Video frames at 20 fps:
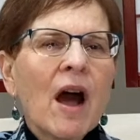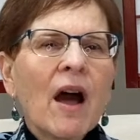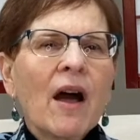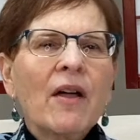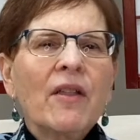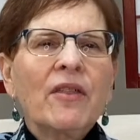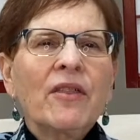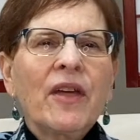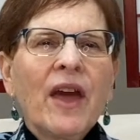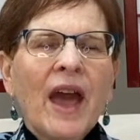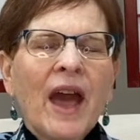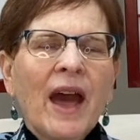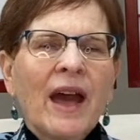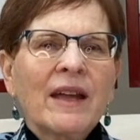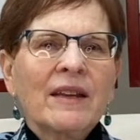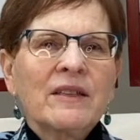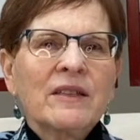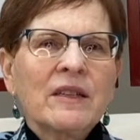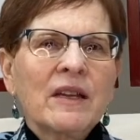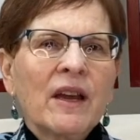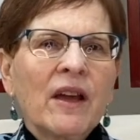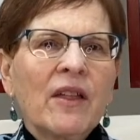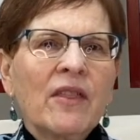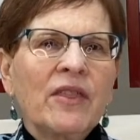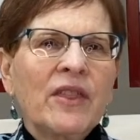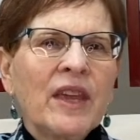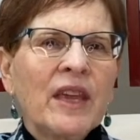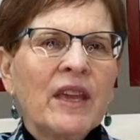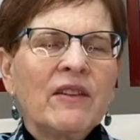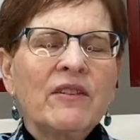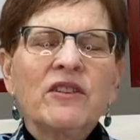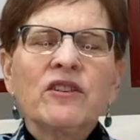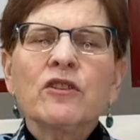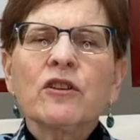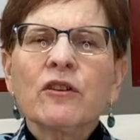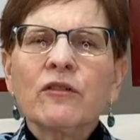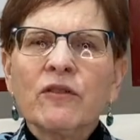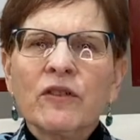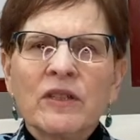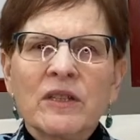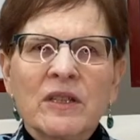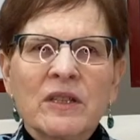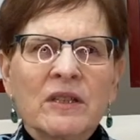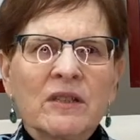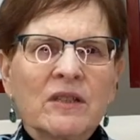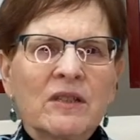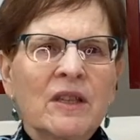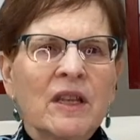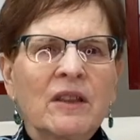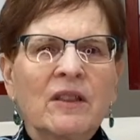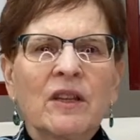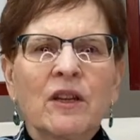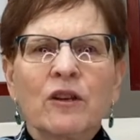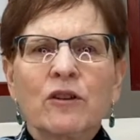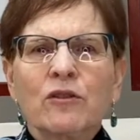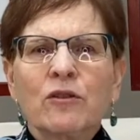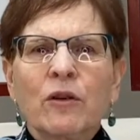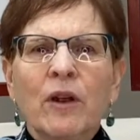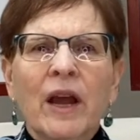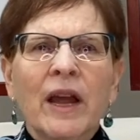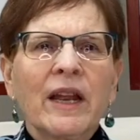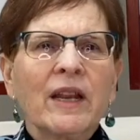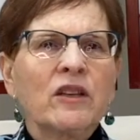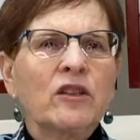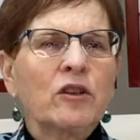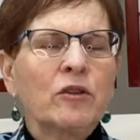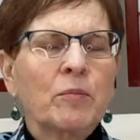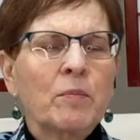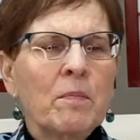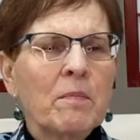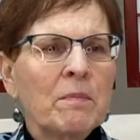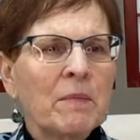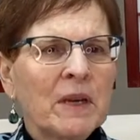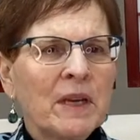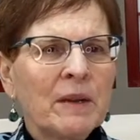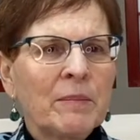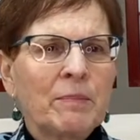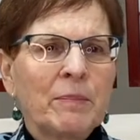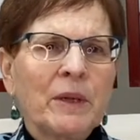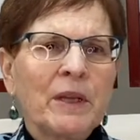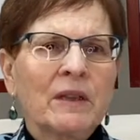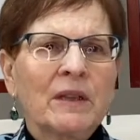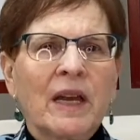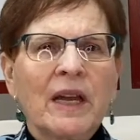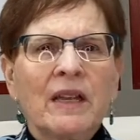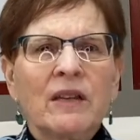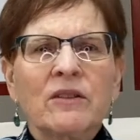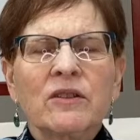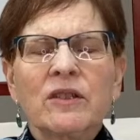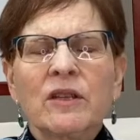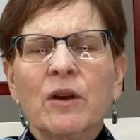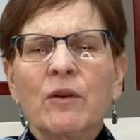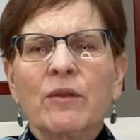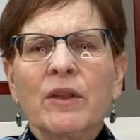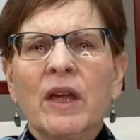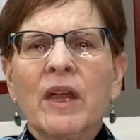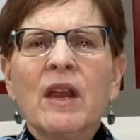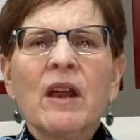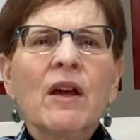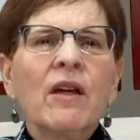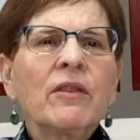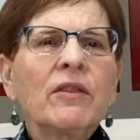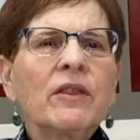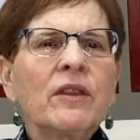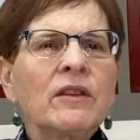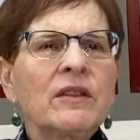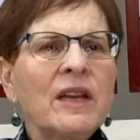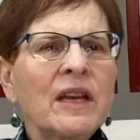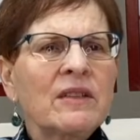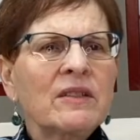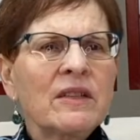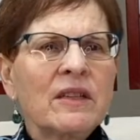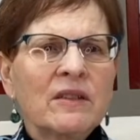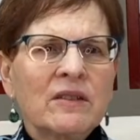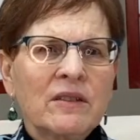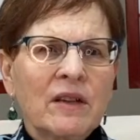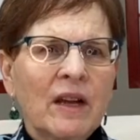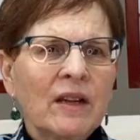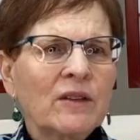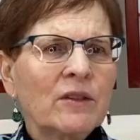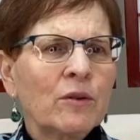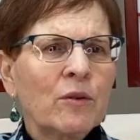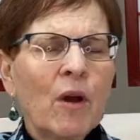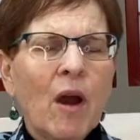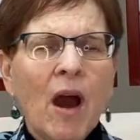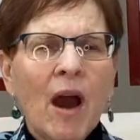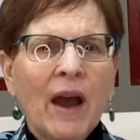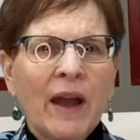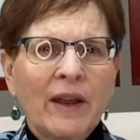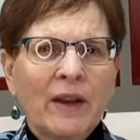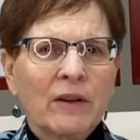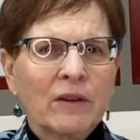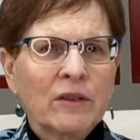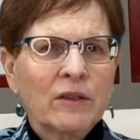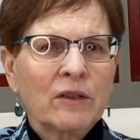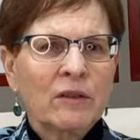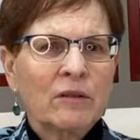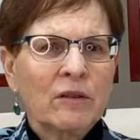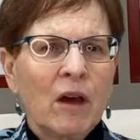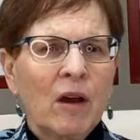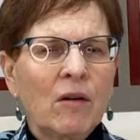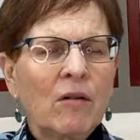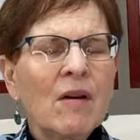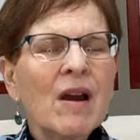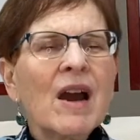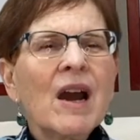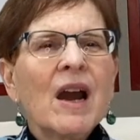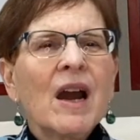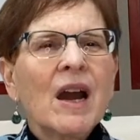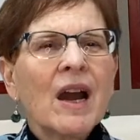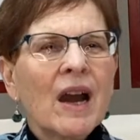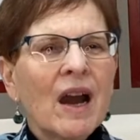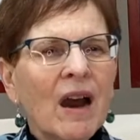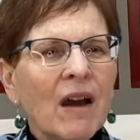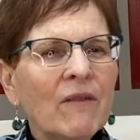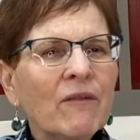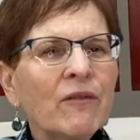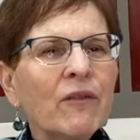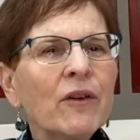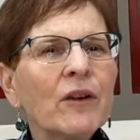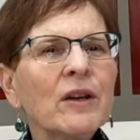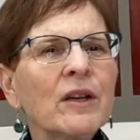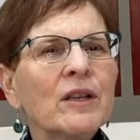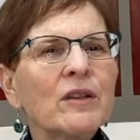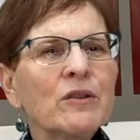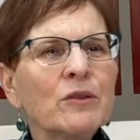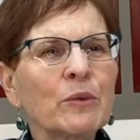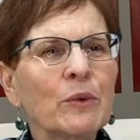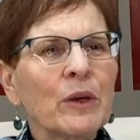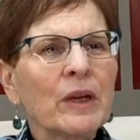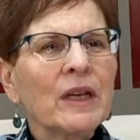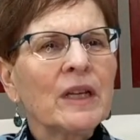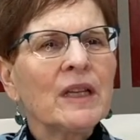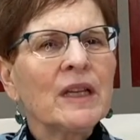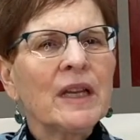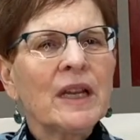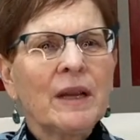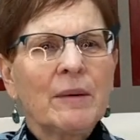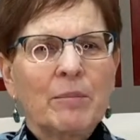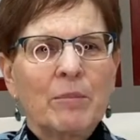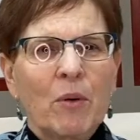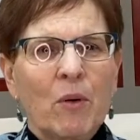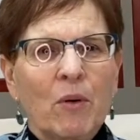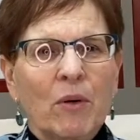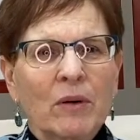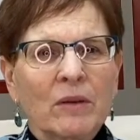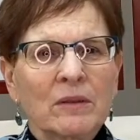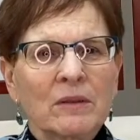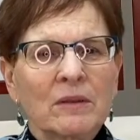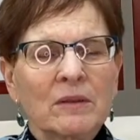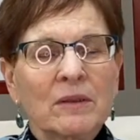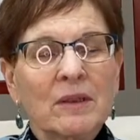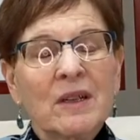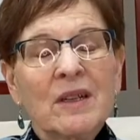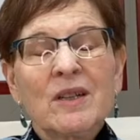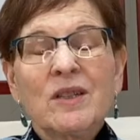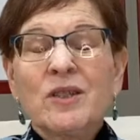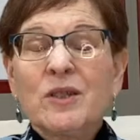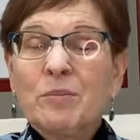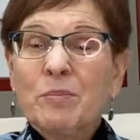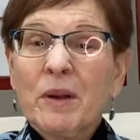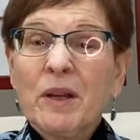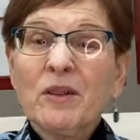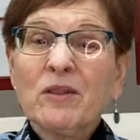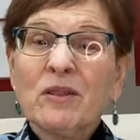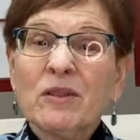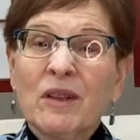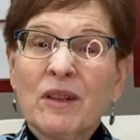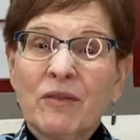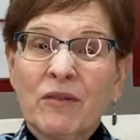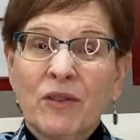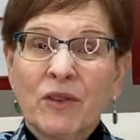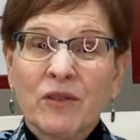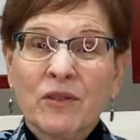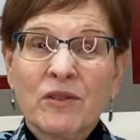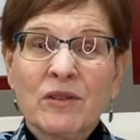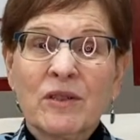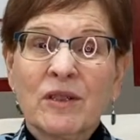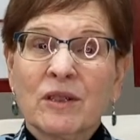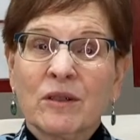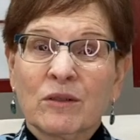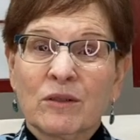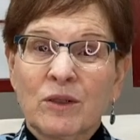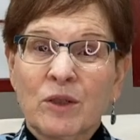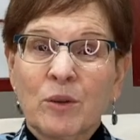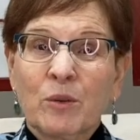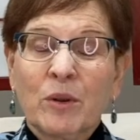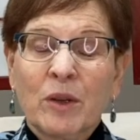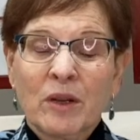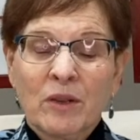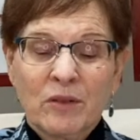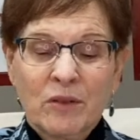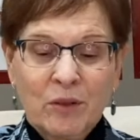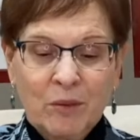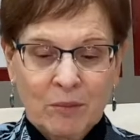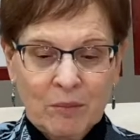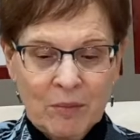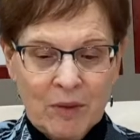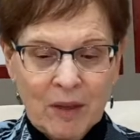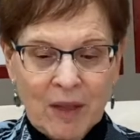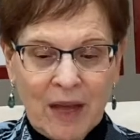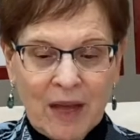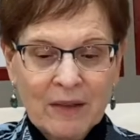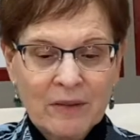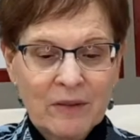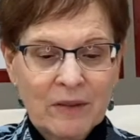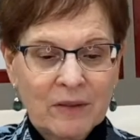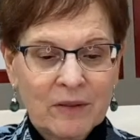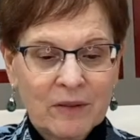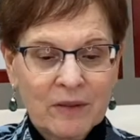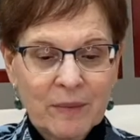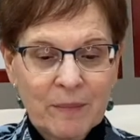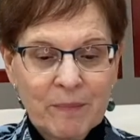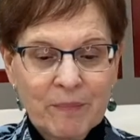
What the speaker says: that the surfaces that they're trying to manipulate so that the desk is not too high or too low. Comfort is really important, especially if you're still doing Zoom classes.